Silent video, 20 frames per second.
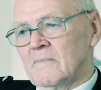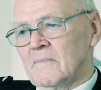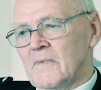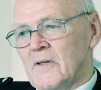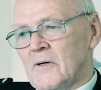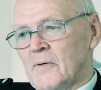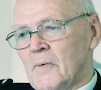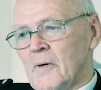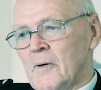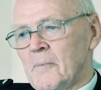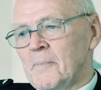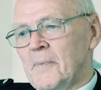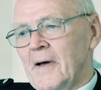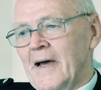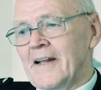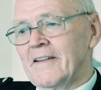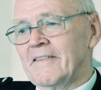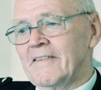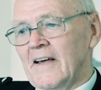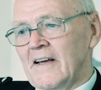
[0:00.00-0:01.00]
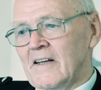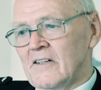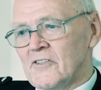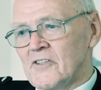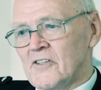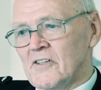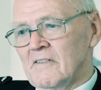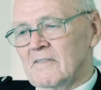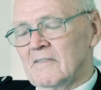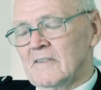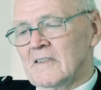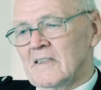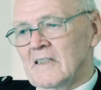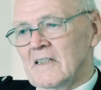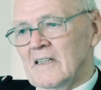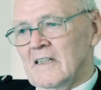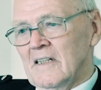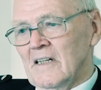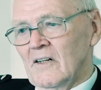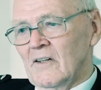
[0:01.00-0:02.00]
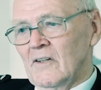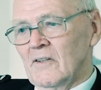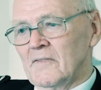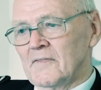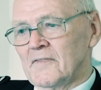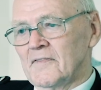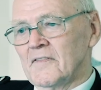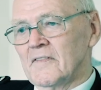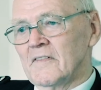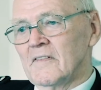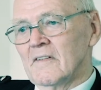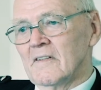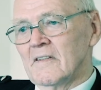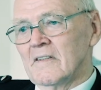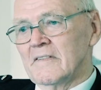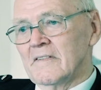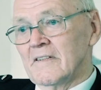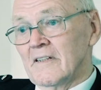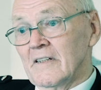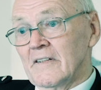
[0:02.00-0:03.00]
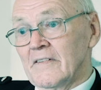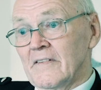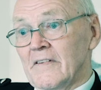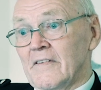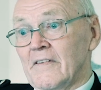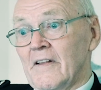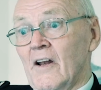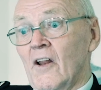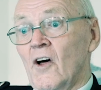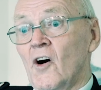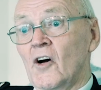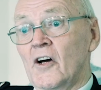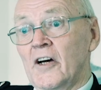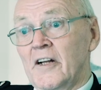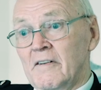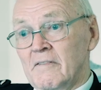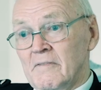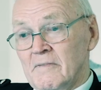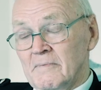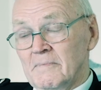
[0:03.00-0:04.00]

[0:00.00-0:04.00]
there were paintings of the lochan,